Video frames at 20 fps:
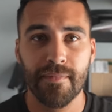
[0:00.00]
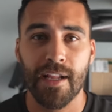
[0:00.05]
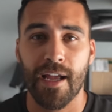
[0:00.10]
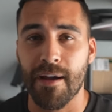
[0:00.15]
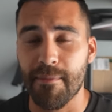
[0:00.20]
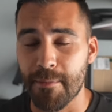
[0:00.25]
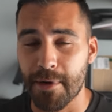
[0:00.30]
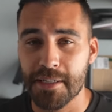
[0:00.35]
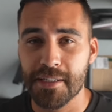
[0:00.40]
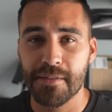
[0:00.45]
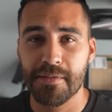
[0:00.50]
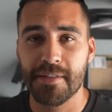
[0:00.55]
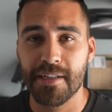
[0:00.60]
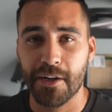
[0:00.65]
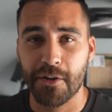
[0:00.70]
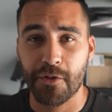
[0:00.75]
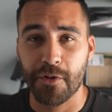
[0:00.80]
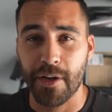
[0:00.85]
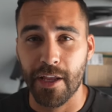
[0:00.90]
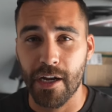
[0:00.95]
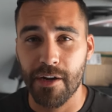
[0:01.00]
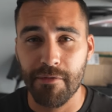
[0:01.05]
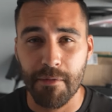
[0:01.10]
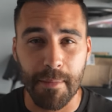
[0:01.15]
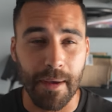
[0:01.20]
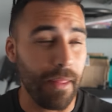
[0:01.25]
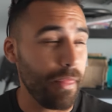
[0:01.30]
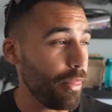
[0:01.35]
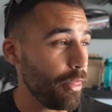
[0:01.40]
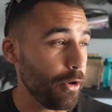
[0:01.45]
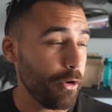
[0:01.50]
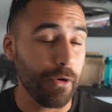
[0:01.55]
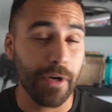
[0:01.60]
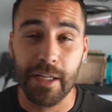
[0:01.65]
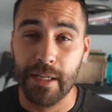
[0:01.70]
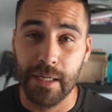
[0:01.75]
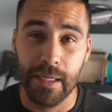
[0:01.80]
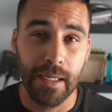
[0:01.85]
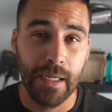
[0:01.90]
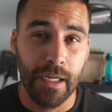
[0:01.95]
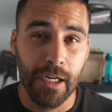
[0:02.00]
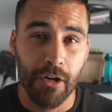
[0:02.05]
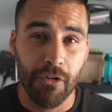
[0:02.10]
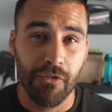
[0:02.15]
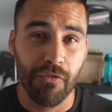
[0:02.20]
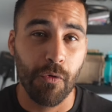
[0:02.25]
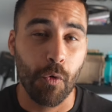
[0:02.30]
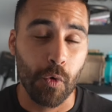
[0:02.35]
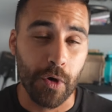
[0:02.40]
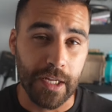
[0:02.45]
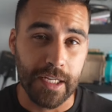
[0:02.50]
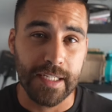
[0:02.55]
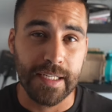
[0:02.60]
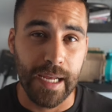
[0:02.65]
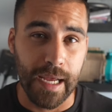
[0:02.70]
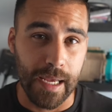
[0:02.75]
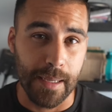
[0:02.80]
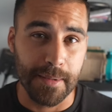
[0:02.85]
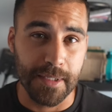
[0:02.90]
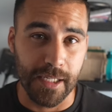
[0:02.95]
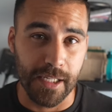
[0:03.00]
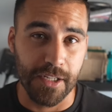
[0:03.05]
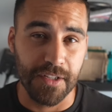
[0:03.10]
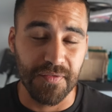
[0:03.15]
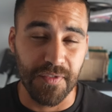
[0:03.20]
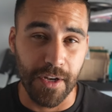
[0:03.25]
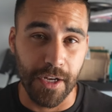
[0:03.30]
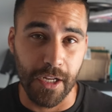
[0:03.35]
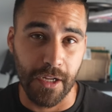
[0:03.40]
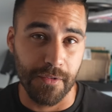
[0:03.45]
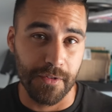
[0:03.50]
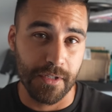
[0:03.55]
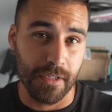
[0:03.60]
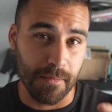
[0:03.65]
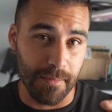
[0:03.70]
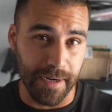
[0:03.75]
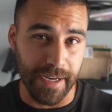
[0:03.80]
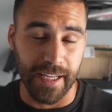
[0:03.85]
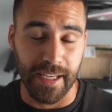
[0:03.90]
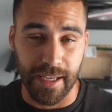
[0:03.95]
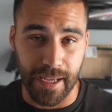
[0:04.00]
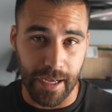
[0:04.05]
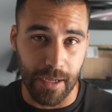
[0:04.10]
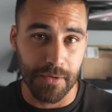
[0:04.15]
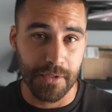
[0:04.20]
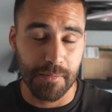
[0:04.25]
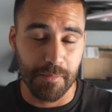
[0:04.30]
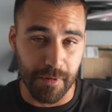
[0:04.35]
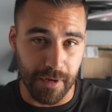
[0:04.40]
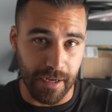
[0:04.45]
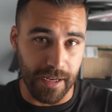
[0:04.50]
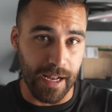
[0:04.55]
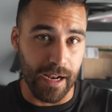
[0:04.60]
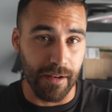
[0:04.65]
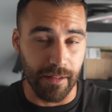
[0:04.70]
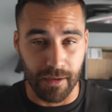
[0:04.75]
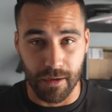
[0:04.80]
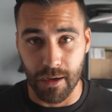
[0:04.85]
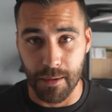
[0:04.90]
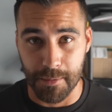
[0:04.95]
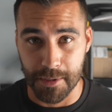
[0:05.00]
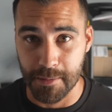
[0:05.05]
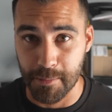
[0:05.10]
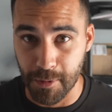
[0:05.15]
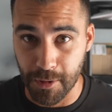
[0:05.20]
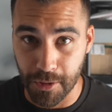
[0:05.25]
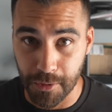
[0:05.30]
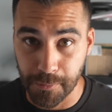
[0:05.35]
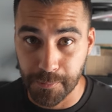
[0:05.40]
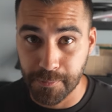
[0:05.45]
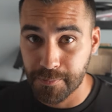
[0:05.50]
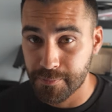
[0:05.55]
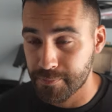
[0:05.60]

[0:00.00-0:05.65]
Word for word: I must have said creative about 30, 40 times in this video. If somebody counts, put it down in the comments below.